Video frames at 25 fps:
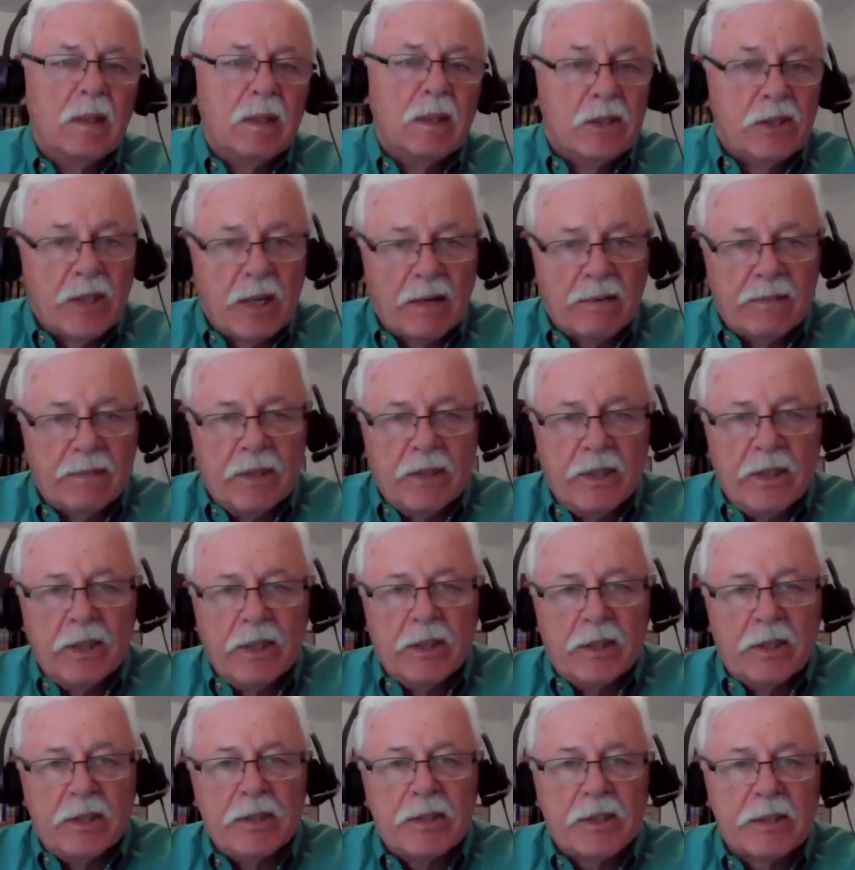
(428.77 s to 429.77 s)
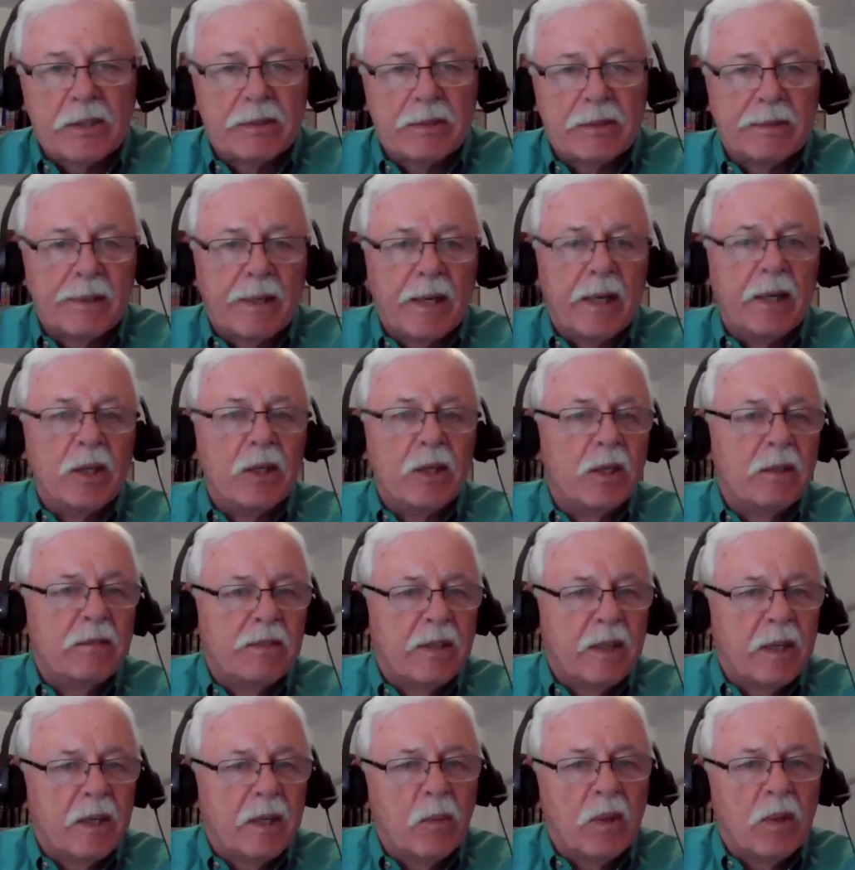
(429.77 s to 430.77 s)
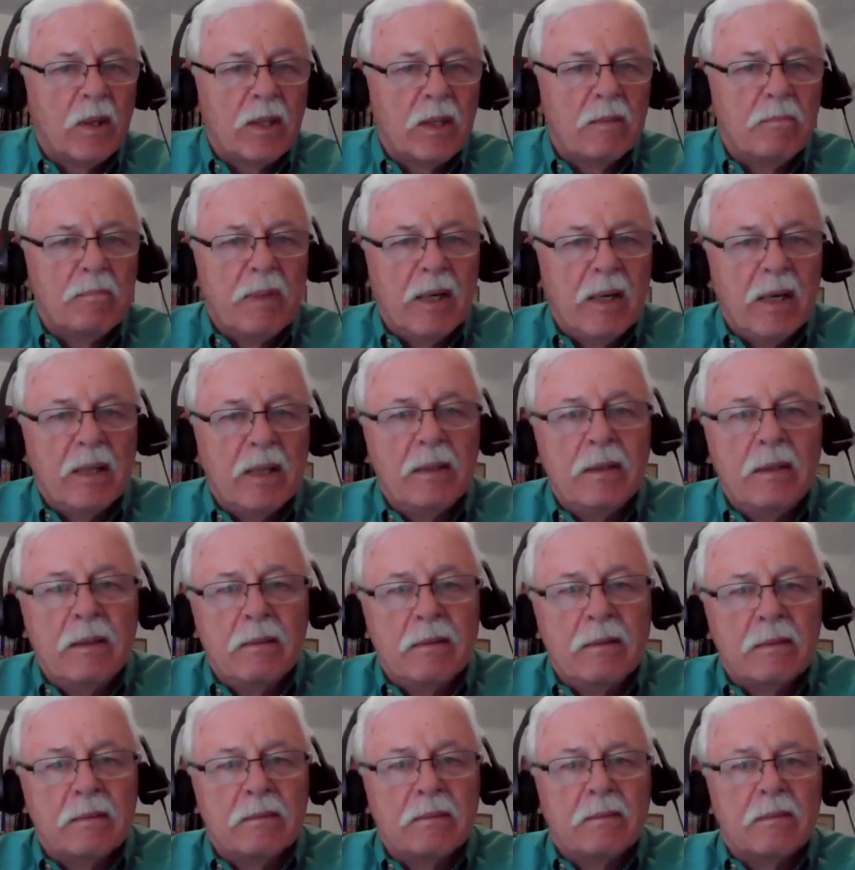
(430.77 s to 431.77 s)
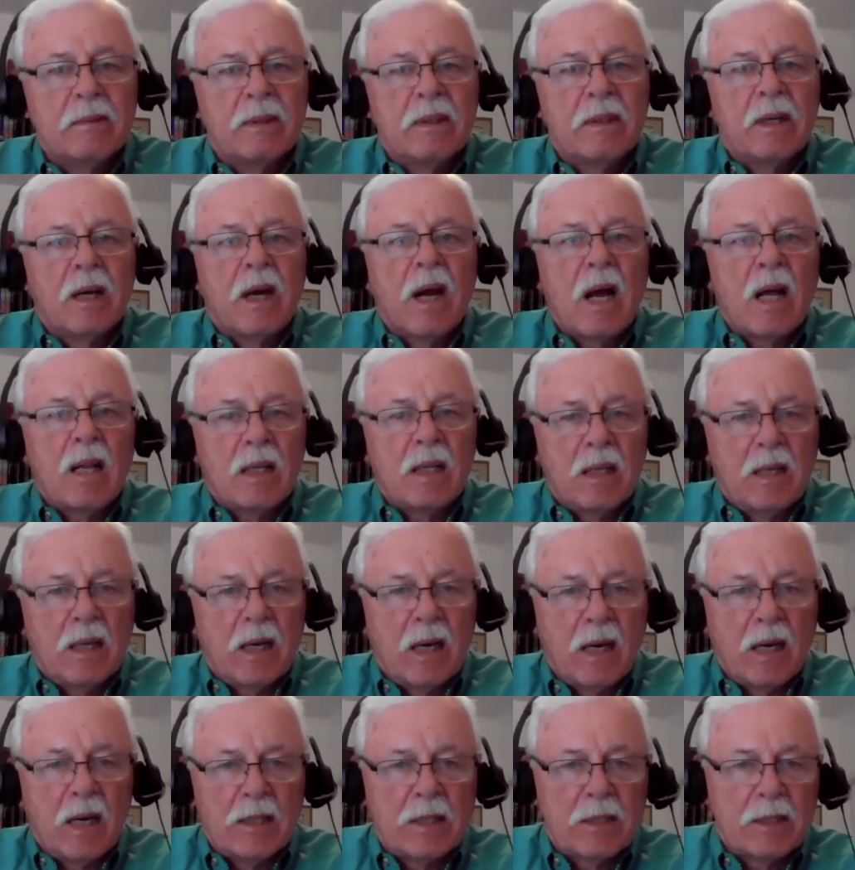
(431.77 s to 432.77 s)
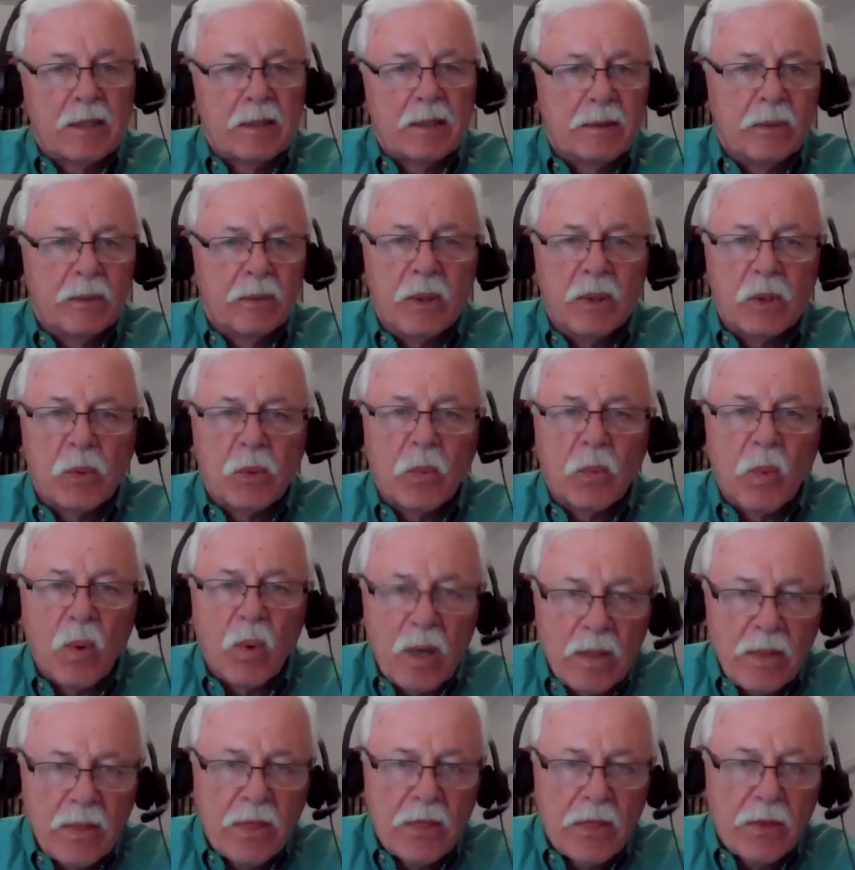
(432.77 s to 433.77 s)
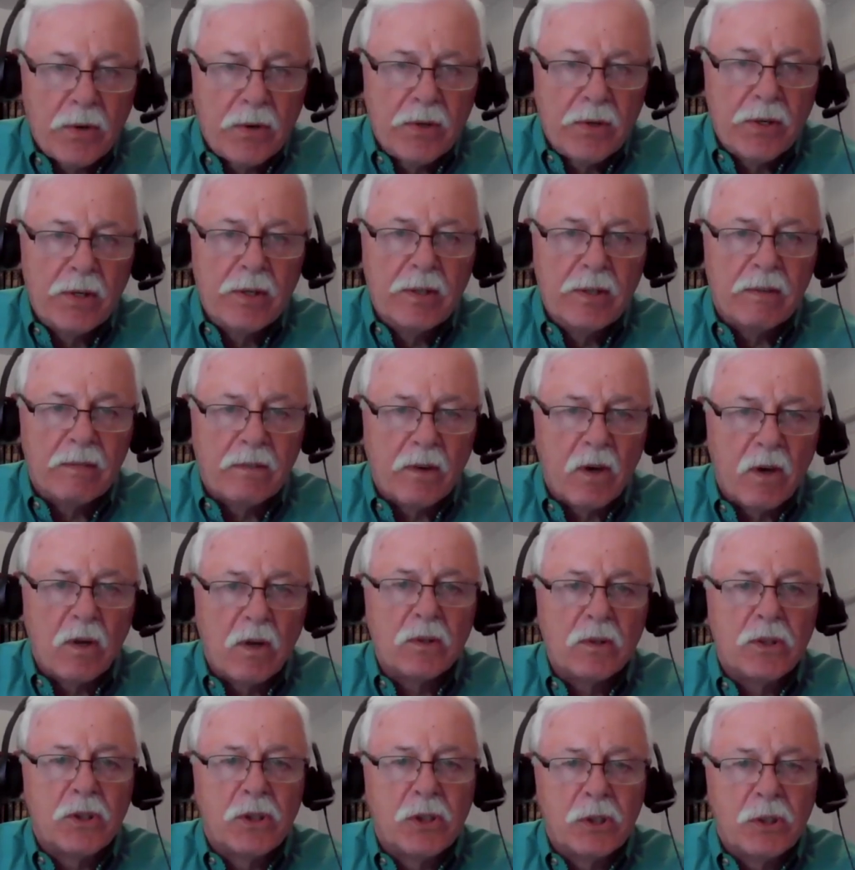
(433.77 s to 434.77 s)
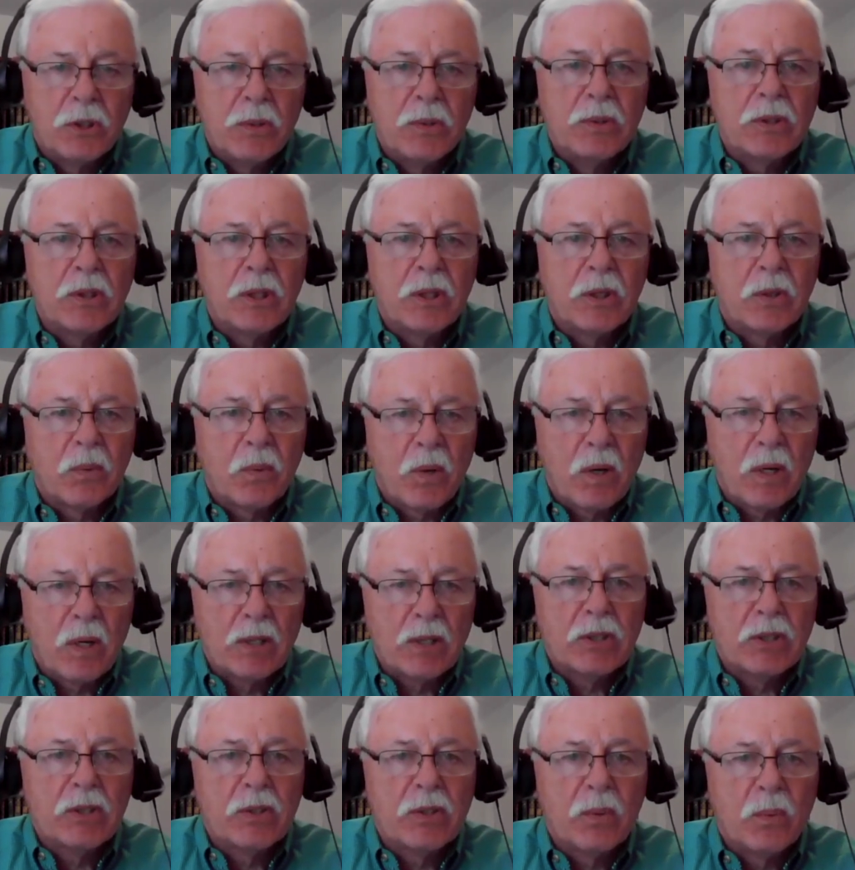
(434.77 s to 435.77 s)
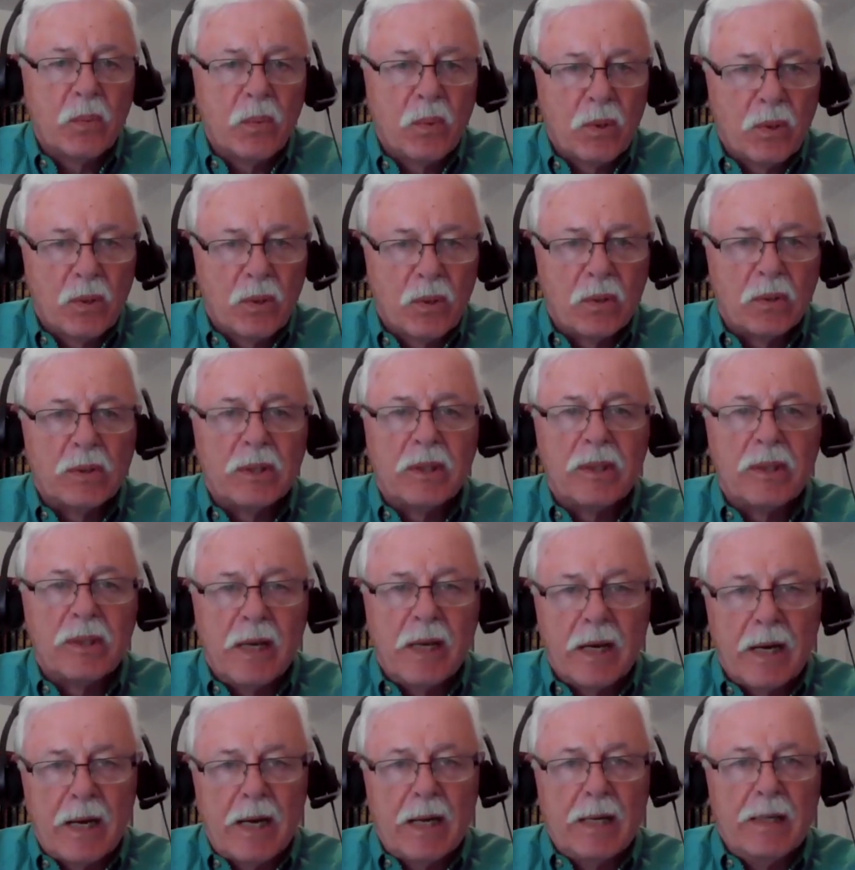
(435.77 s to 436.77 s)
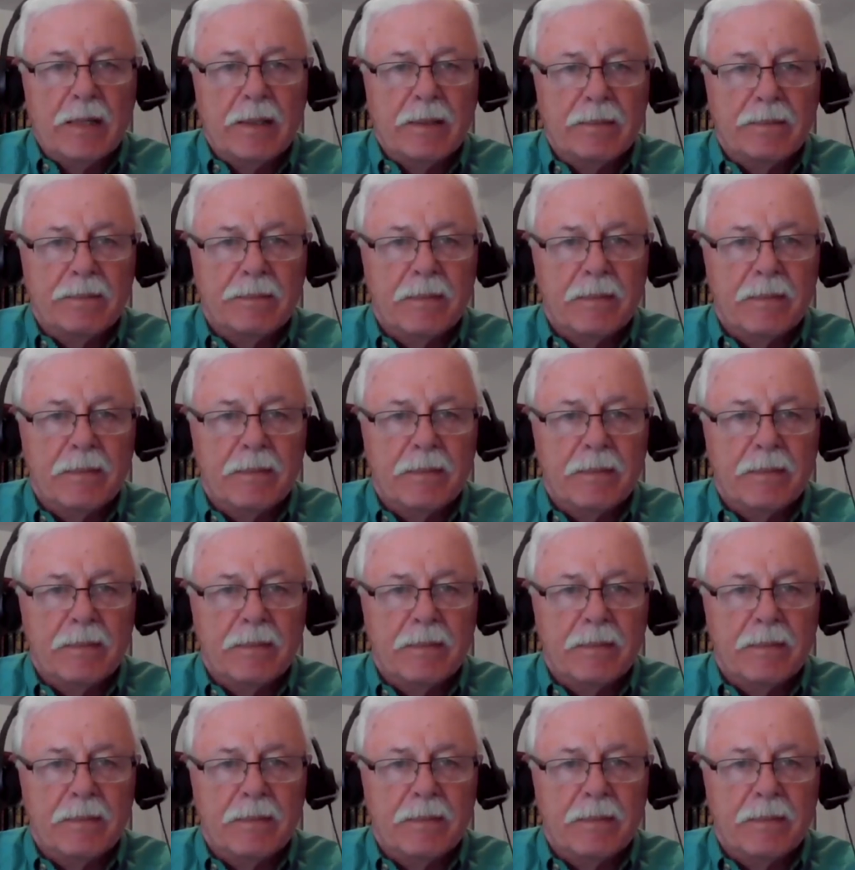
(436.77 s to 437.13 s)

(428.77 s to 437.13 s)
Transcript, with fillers: seven years and could very well have been the Holocaust, in which one third of all Jews across the world died.